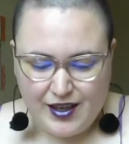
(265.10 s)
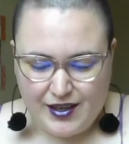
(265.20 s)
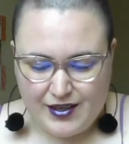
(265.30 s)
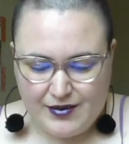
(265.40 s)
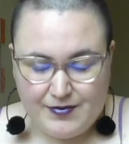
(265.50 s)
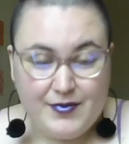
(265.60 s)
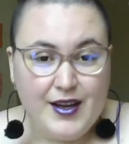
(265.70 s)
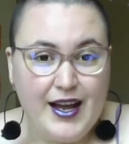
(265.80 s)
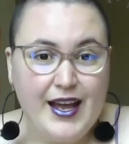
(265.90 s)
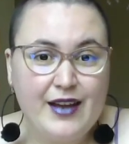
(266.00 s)
I
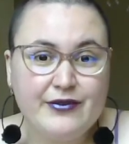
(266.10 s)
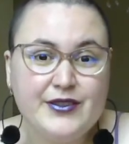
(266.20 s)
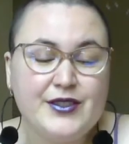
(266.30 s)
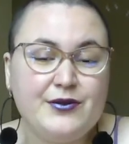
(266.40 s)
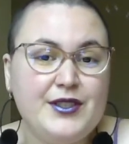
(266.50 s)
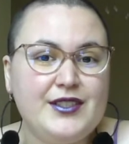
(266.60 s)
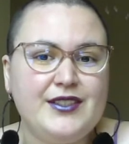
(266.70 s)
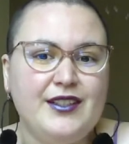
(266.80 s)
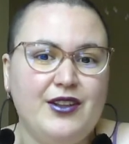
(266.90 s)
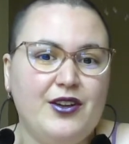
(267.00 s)
haven't
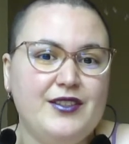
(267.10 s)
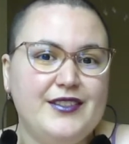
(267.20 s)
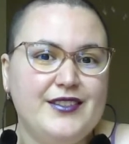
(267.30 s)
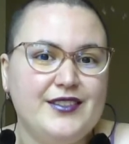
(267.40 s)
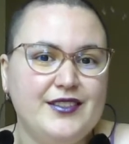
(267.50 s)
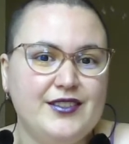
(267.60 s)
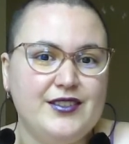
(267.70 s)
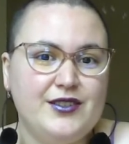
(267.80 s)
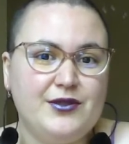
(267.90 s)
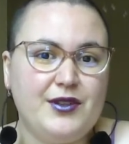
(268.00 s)
written a lot
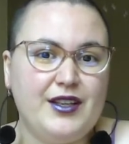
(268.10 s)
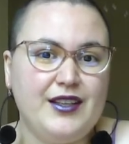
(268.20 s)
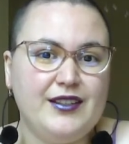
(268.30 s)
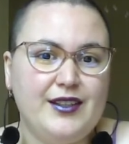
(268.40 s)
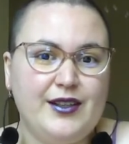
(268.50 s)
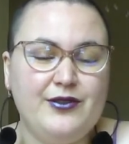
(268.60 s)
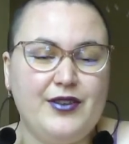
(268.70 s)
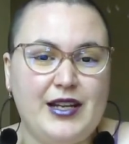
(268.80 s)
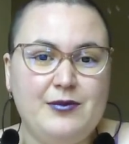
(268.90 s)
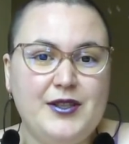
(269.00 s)
during the
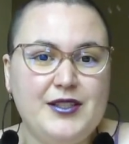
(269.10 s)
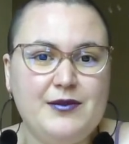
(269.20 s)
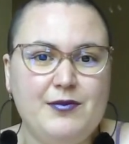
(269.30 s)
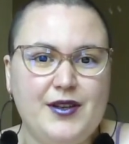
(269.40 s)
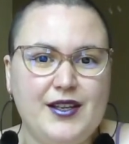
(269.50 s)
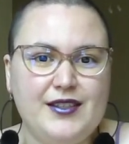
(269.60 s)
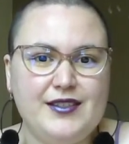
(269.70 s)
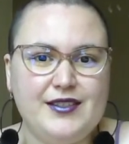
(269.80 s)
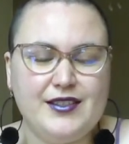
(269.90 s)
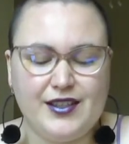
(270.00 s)
confinement,
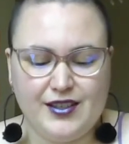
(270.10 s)
but